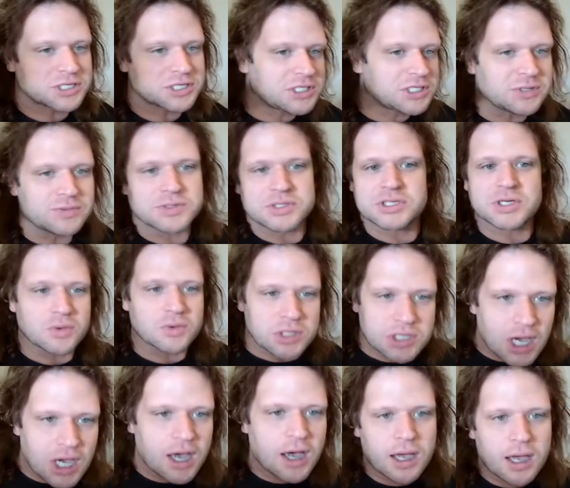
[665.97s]
because she was so
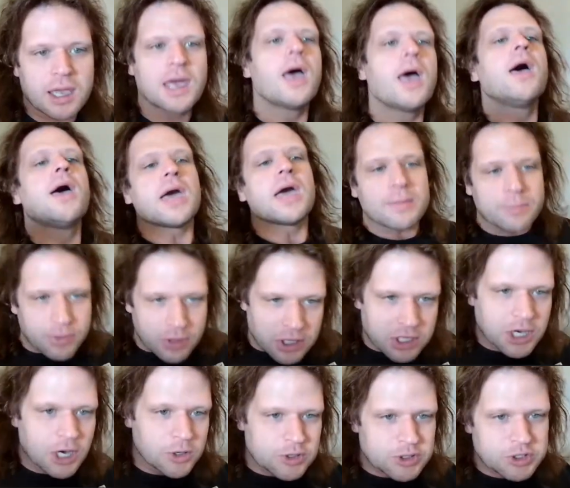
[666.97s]
young and
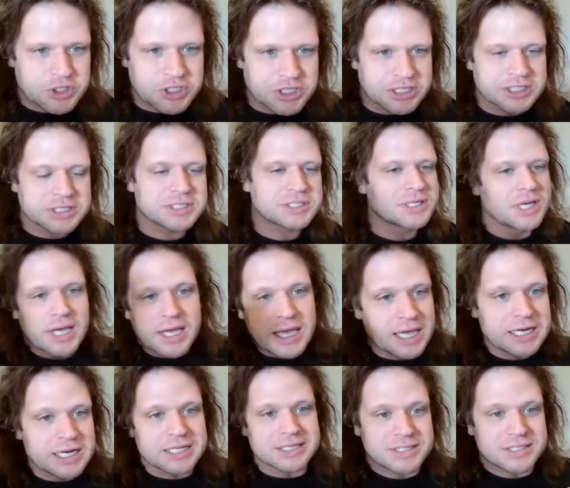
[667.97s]
precocious
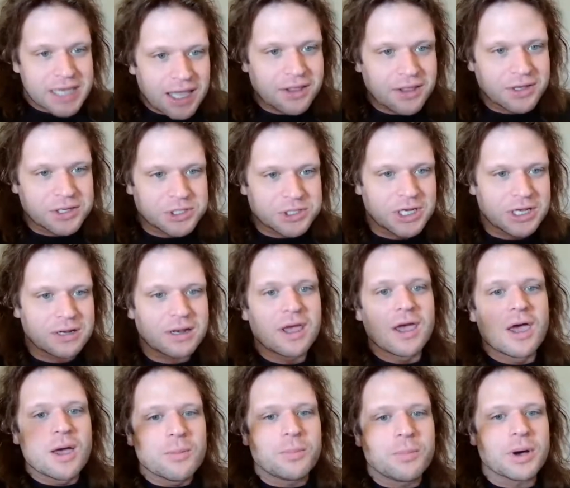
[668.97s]
and intelligent,
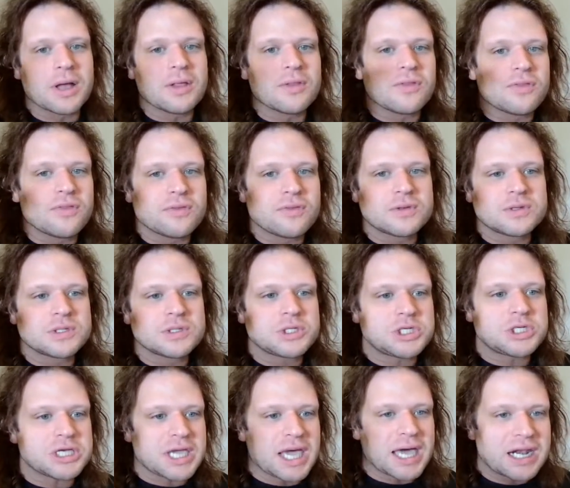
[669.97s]
but
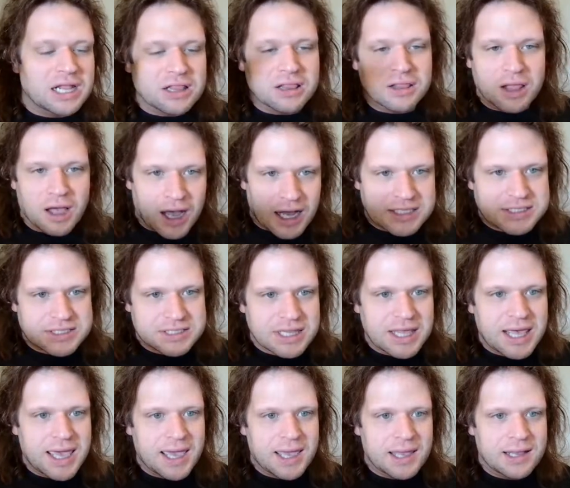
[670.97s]
she kind of lost
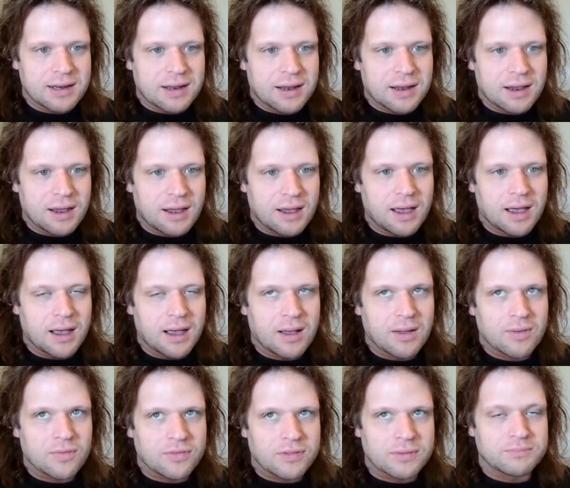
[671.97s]
that.
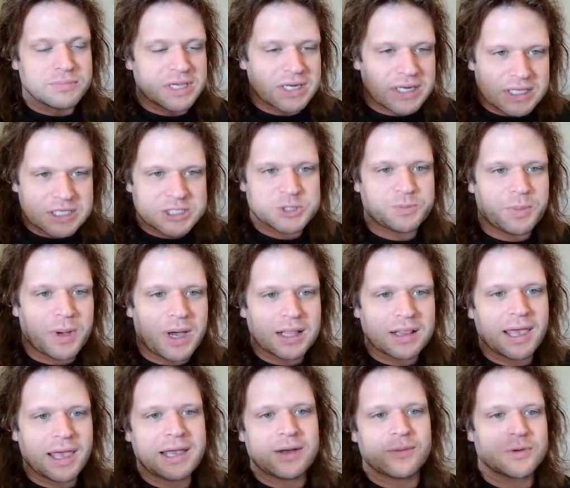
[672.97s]
The media
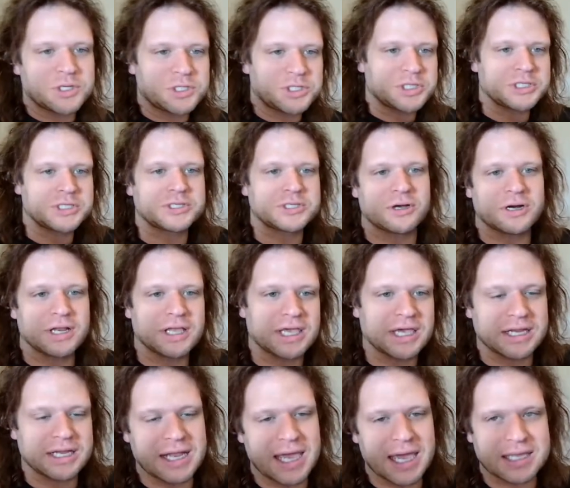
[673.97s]
spotlight when she started
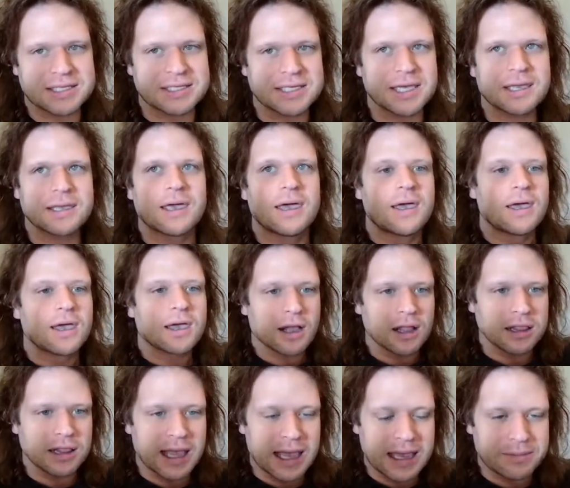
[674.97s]
connecting
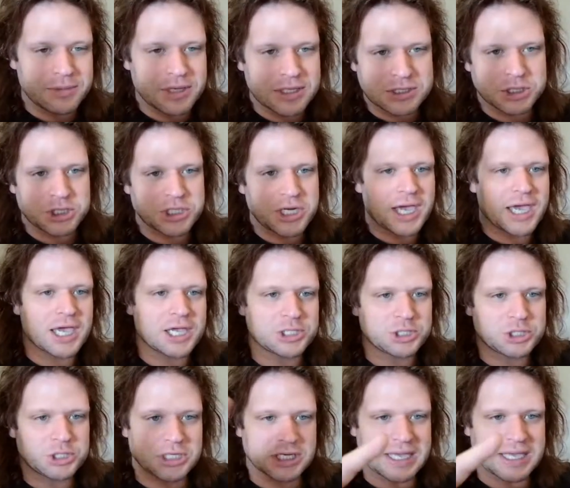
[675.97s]
climate
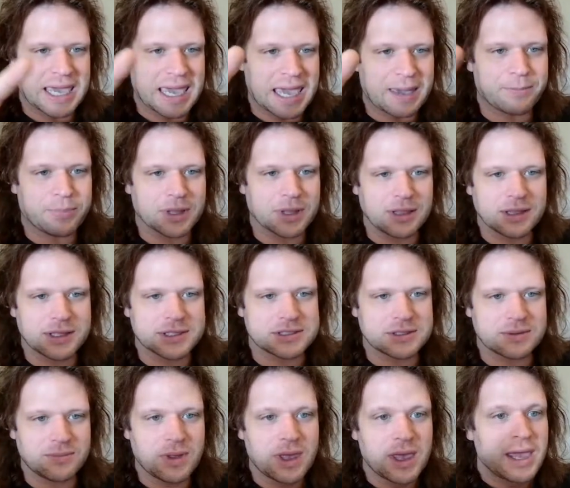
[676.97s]
change to
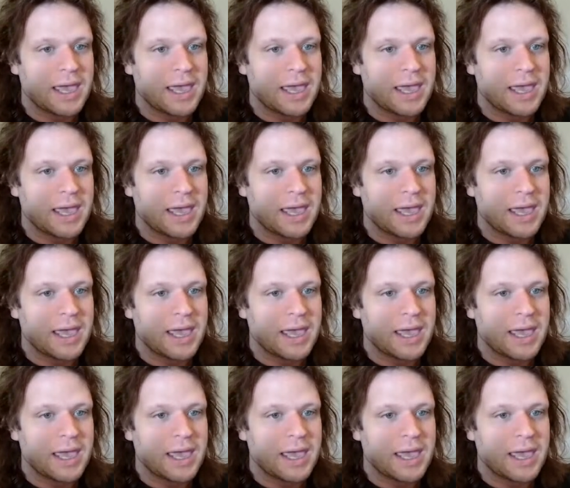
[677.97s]
capitalism.